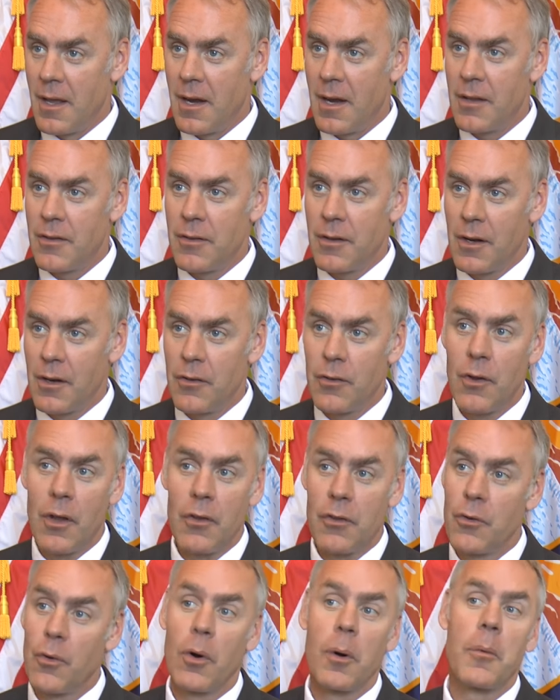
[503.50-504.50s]
And it's an
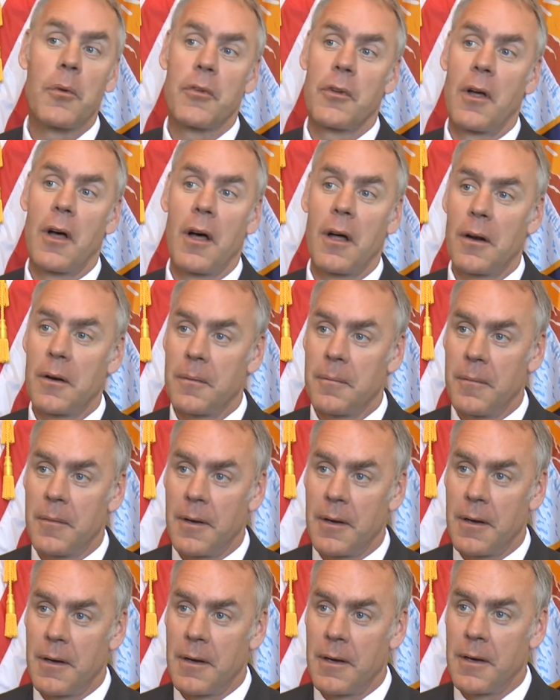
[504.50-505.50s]
enormous honor,
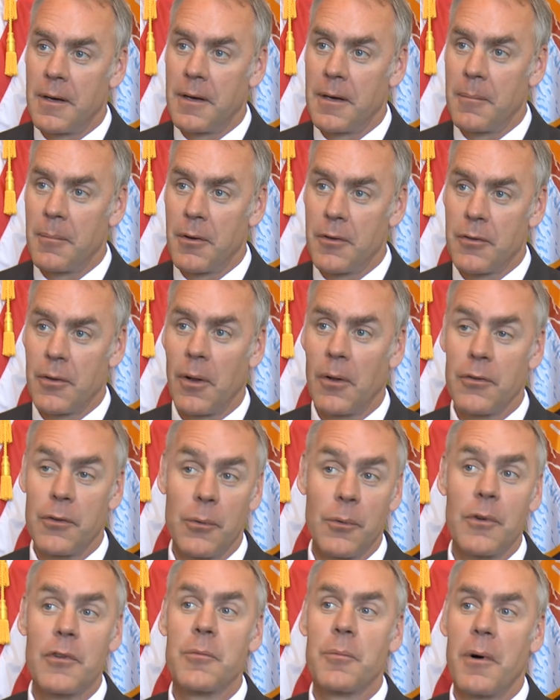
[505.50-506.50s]
but it's
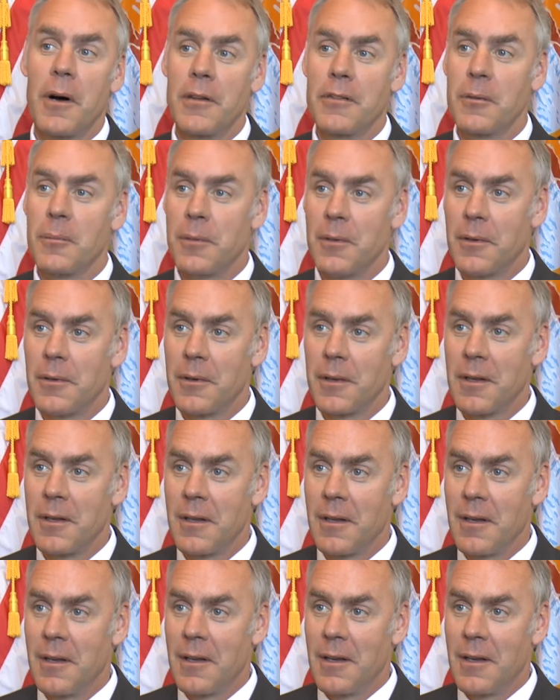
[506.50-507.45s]
also a responsibility.